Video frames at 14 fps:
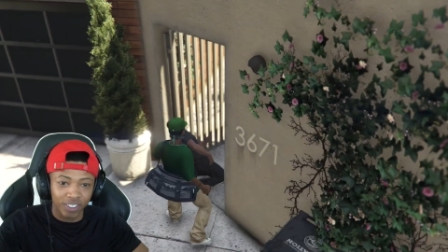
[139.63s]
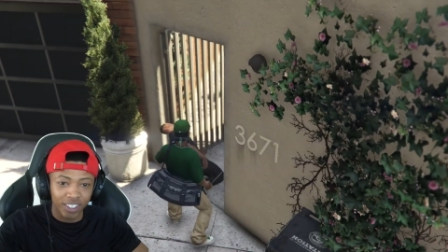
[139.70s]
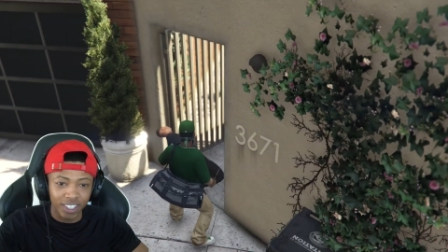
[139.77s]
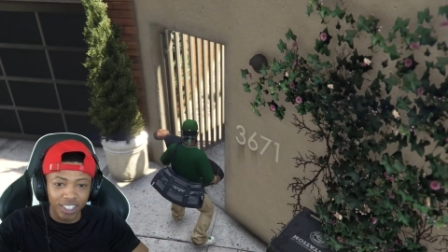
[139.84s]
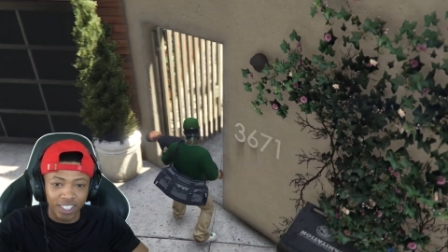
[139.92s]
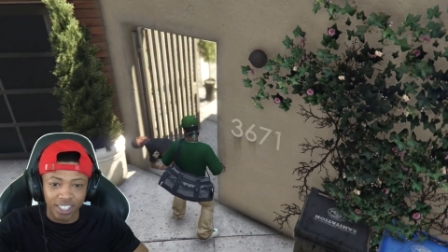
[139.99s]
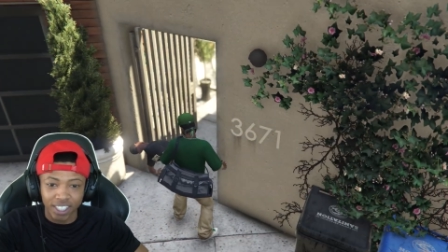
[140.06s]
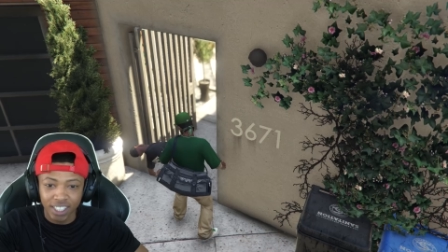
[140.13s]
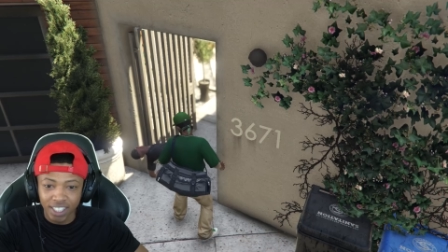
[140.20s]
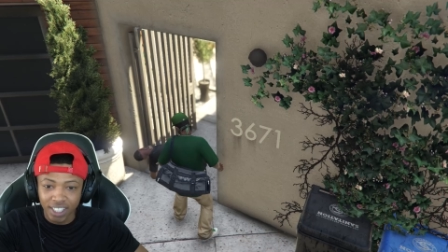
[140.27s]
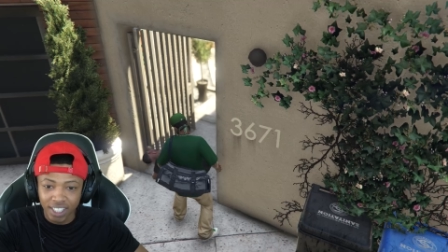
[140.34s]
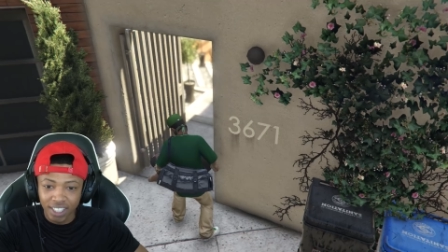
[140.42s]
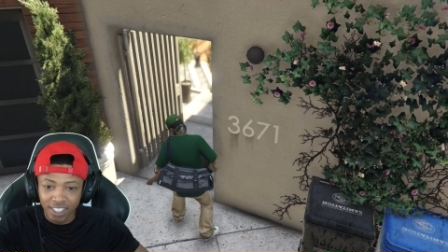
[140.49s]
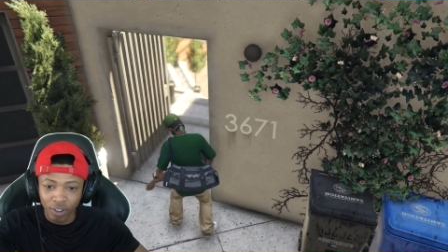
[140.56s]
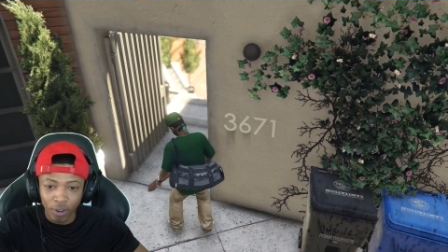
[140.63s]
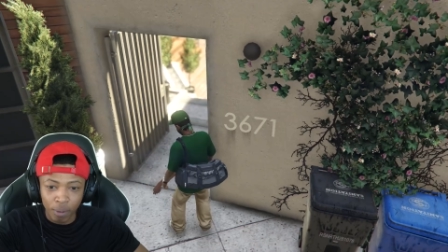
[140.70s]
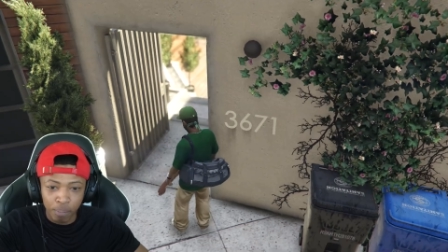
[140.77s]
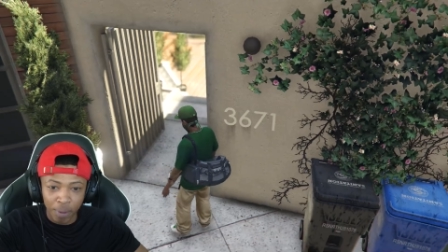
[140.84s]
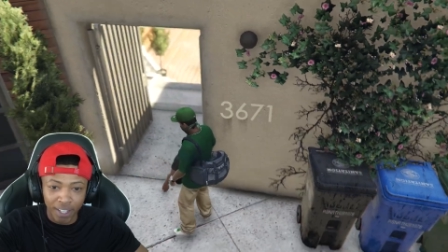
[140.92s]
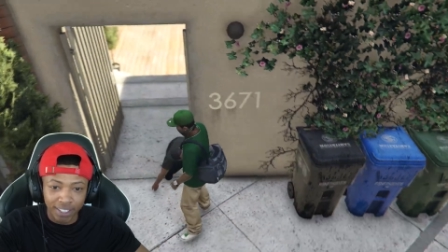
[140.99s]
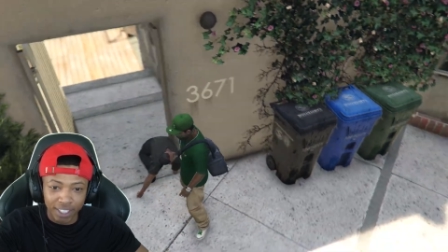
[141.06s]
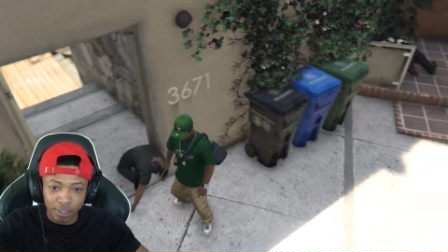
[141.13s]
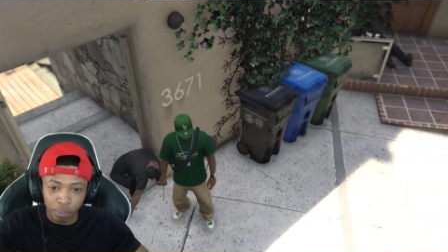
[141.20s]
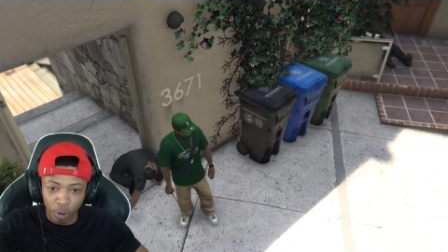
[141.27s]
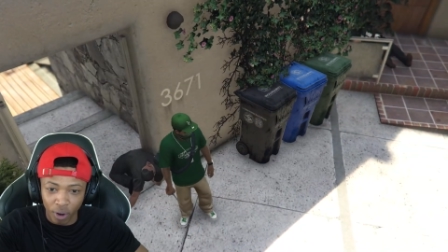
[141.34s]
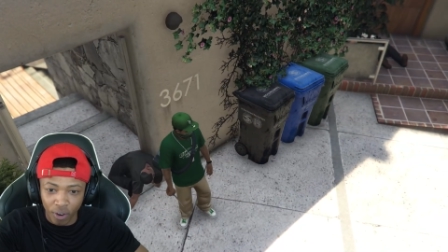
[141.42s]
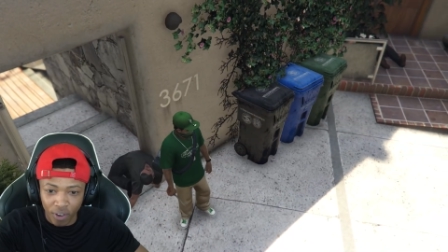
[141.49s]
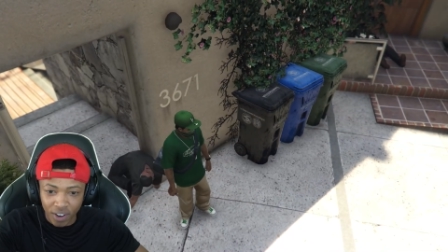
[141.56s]
Ah. Oh. It's only business,
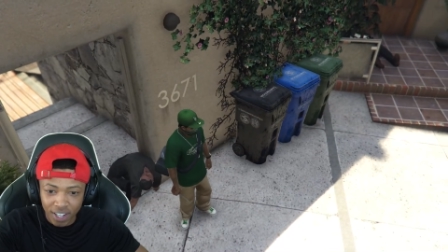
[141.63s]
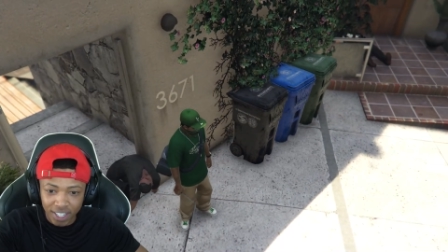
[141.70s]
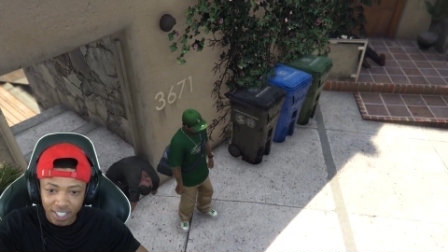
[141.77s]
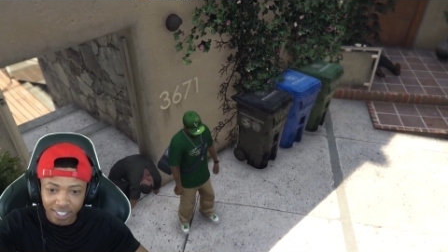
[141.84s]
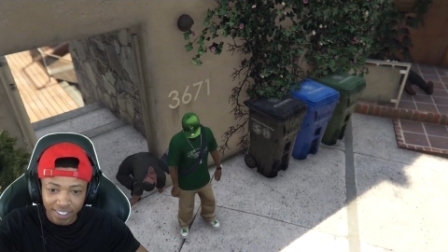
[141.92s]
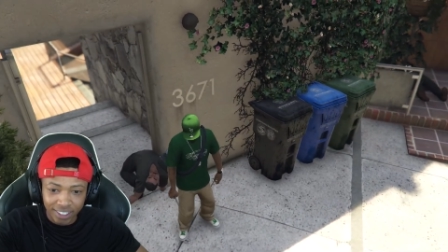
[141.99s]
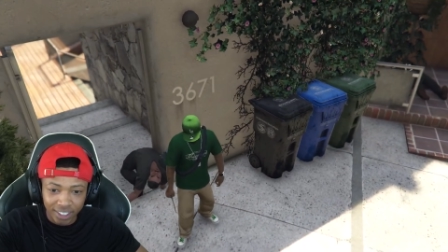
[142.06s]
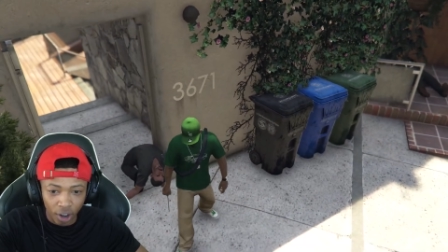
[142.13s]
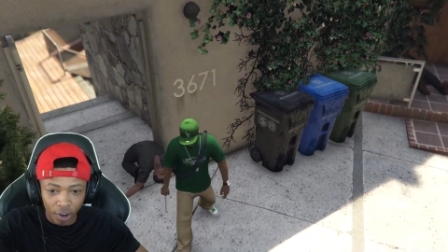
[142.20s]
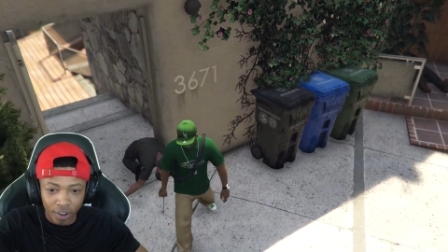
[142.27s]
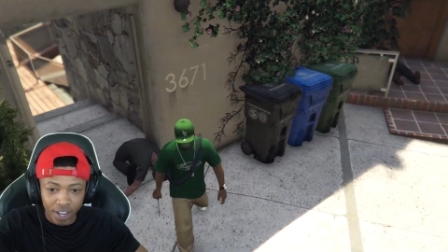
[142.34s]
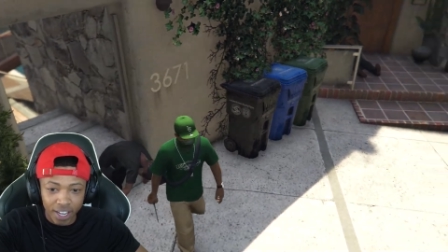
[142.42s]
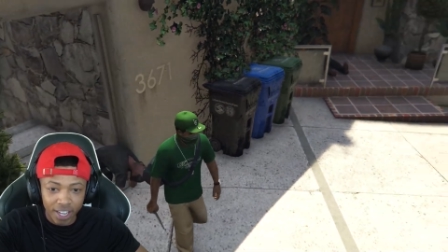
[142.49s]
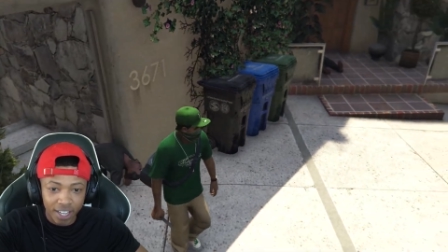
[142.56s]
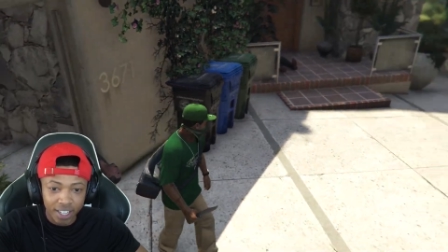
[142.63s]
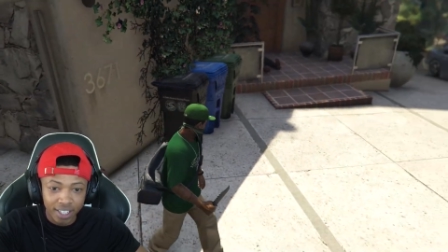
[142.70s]
bro. Sorry.